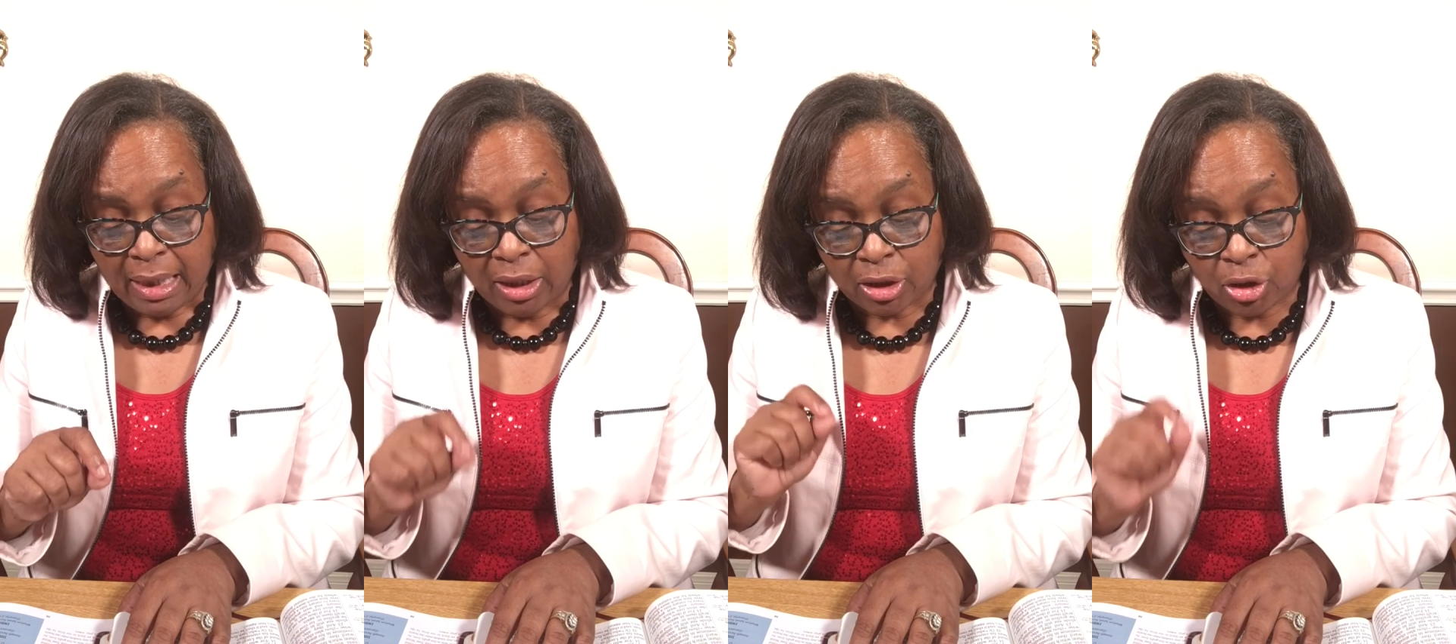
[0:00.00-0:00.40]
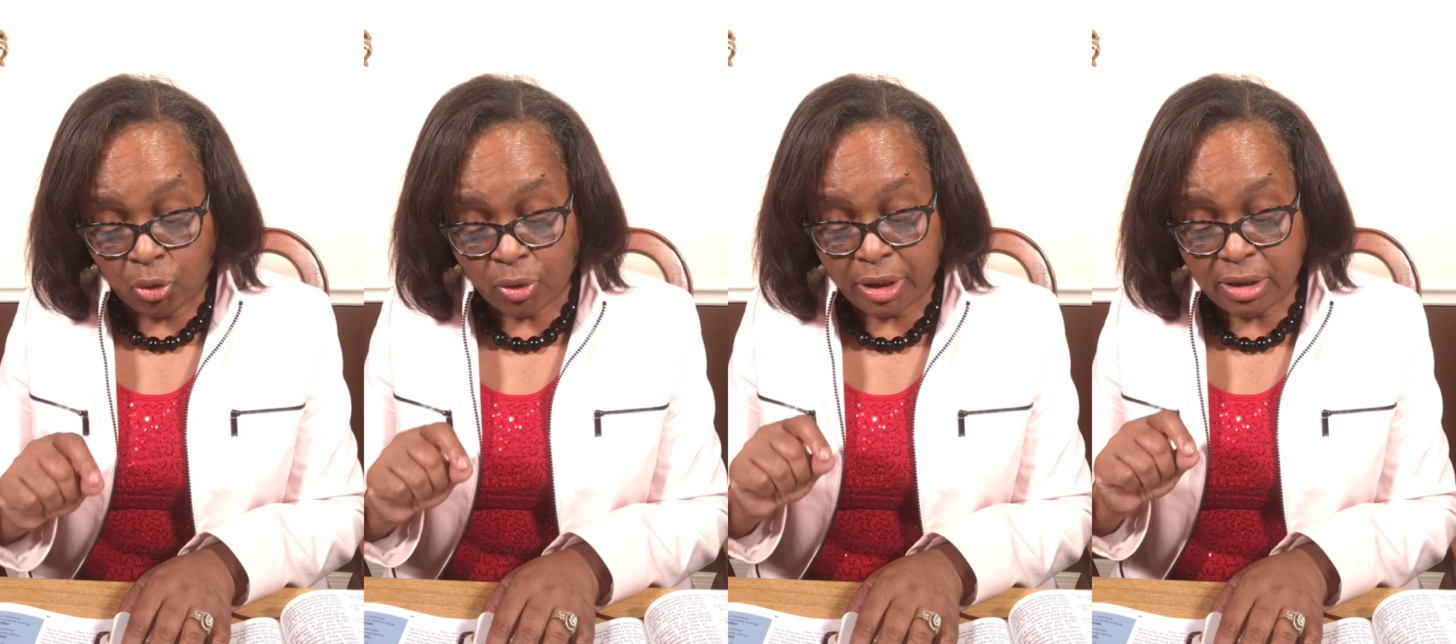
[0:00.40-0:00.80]

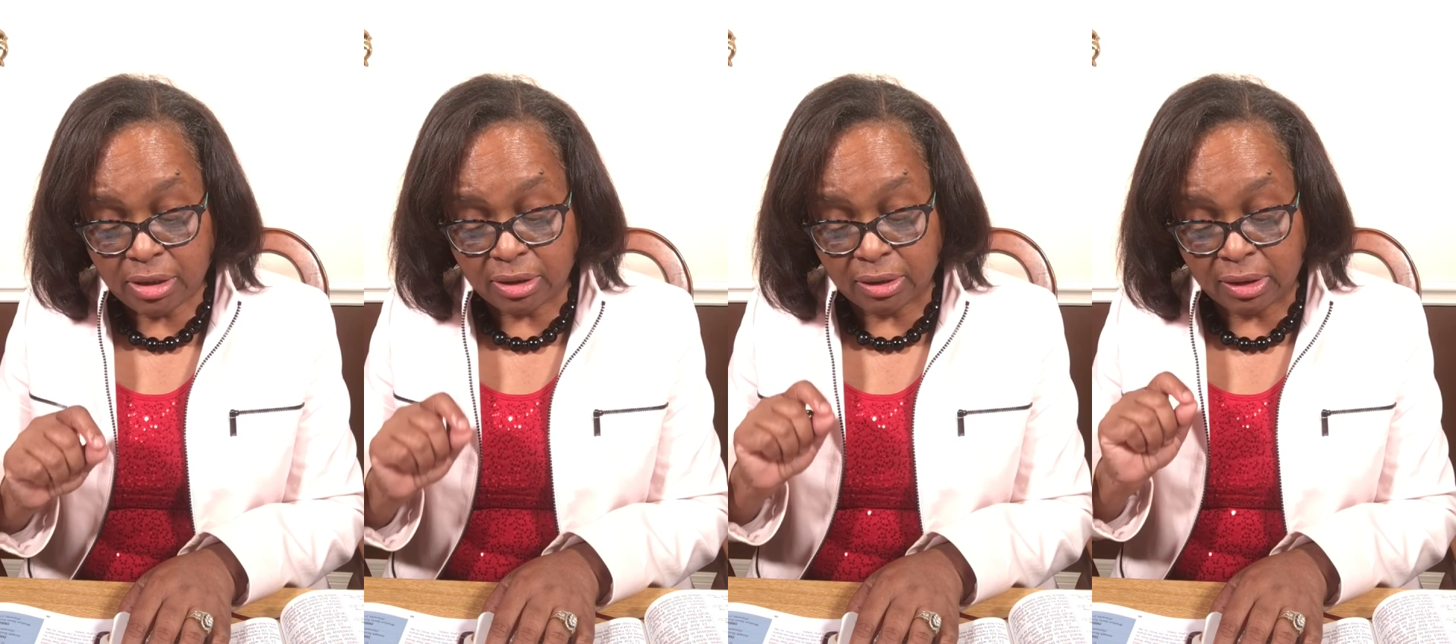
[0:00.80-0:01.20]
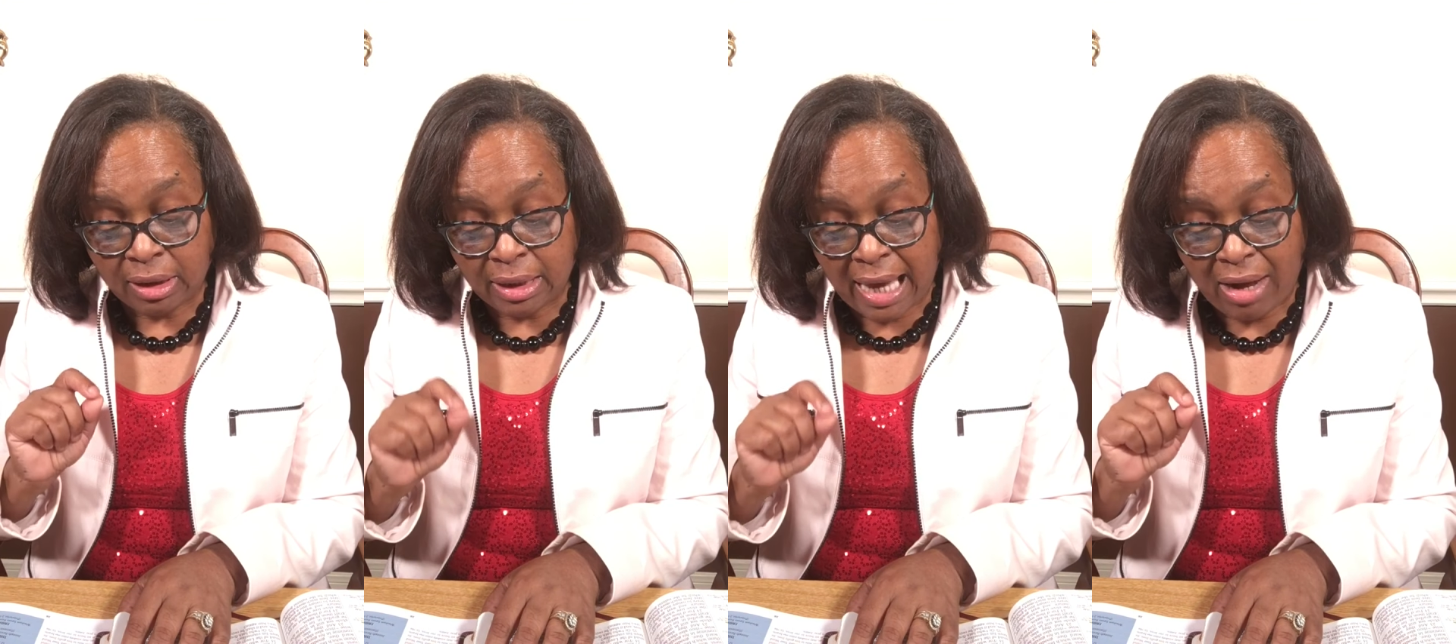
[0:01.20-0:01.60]
according to
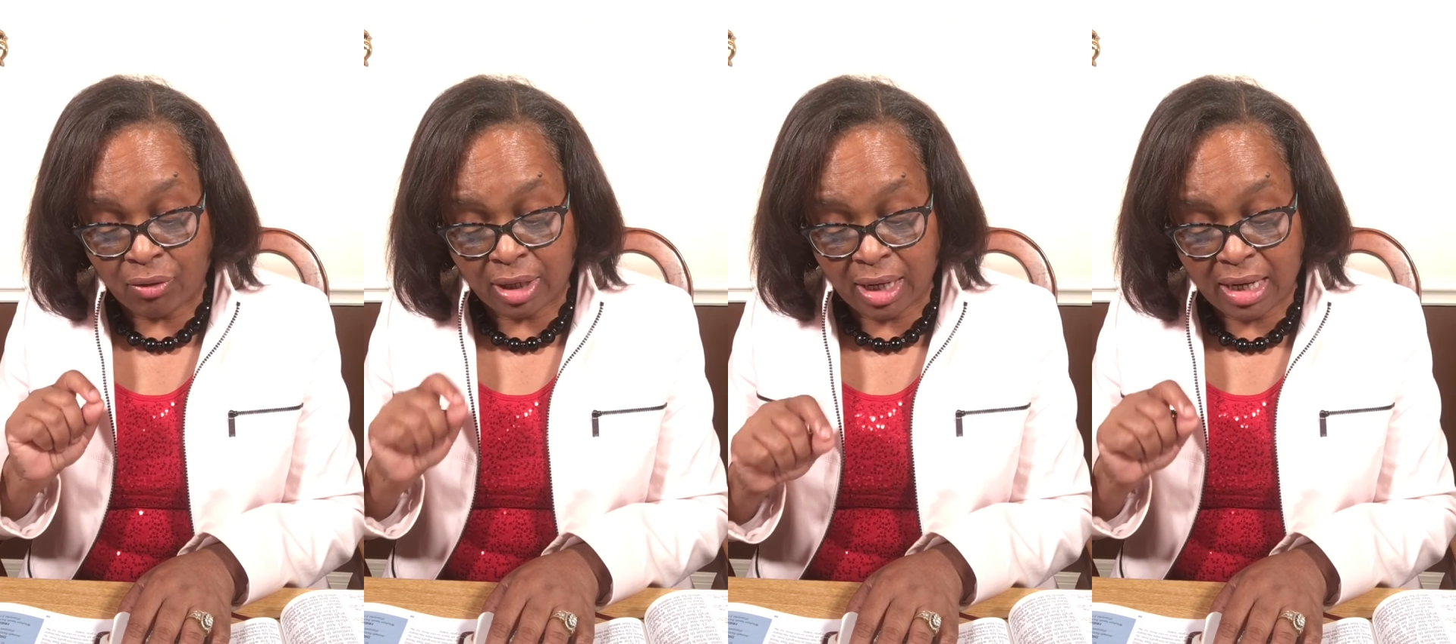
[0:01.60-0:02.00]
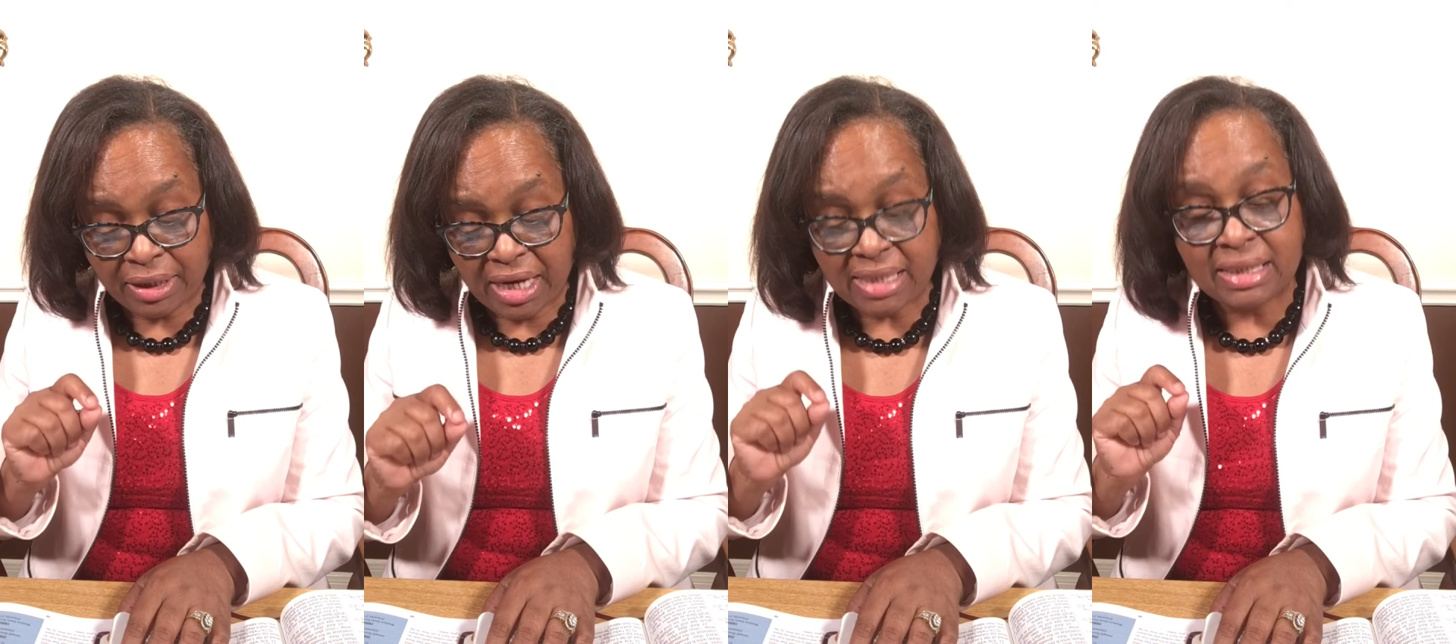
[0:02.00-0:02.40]
how God
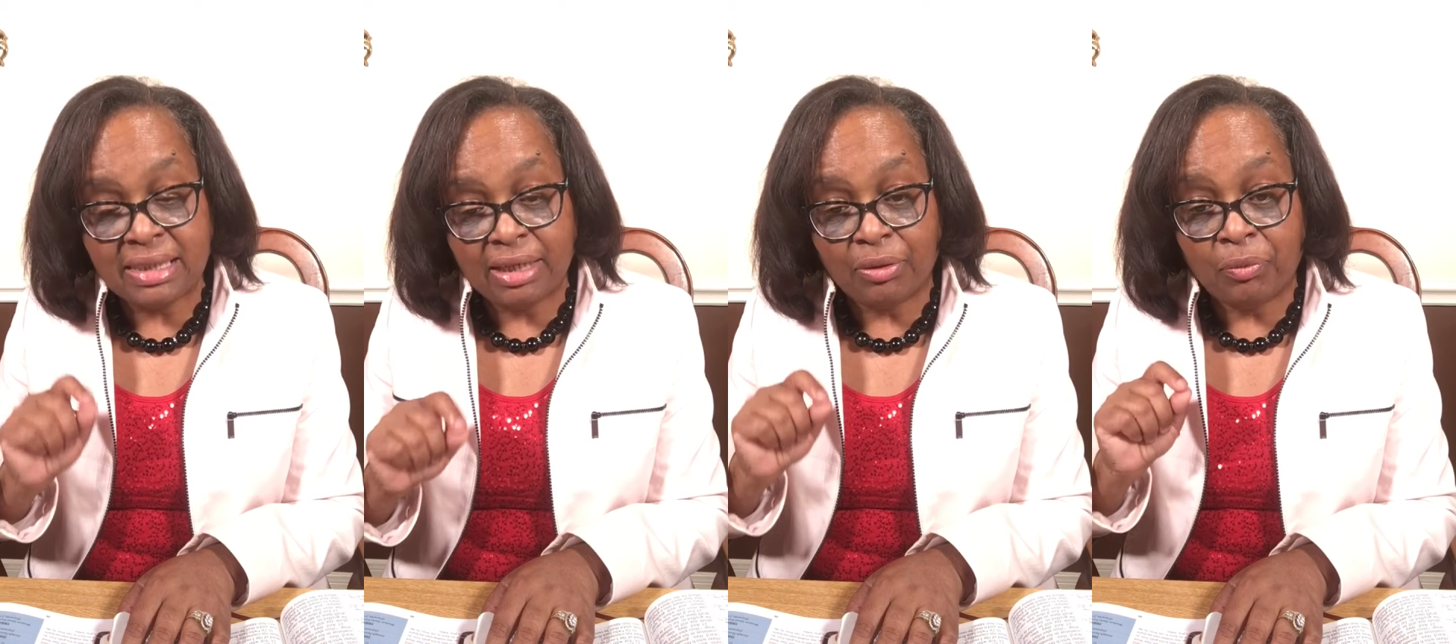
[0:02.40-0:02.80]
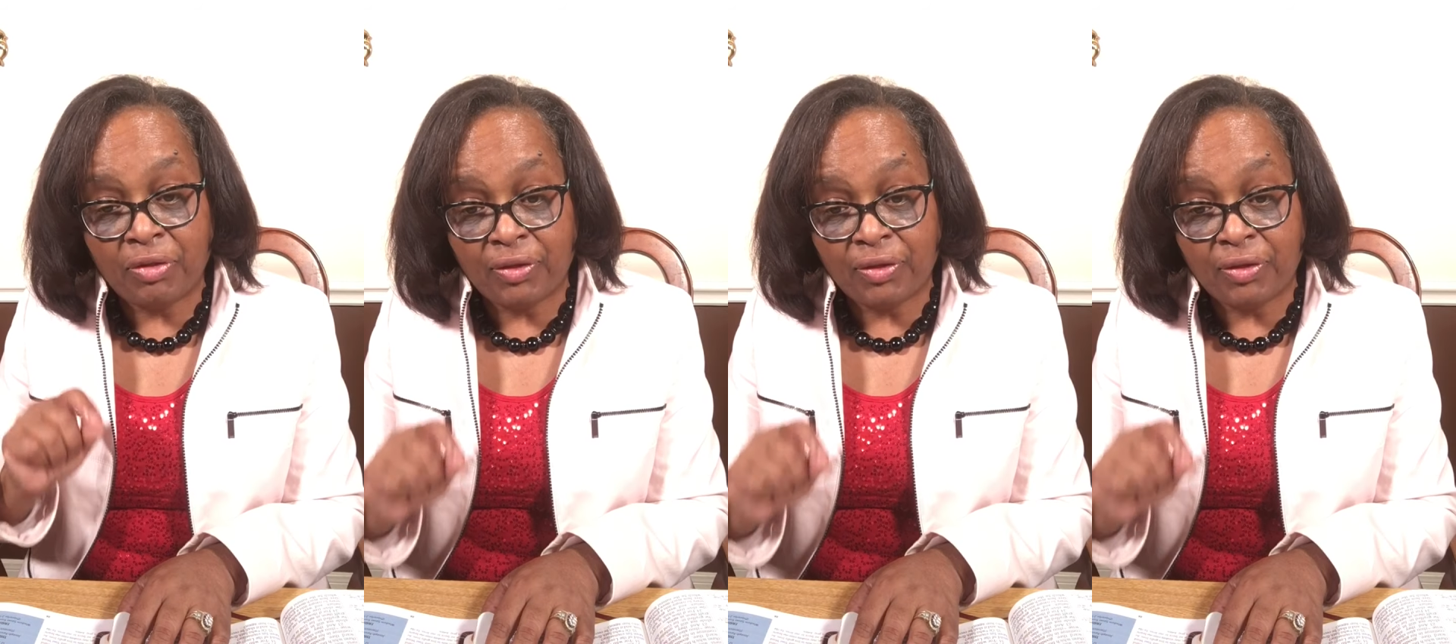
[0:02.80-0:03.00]
has dealt with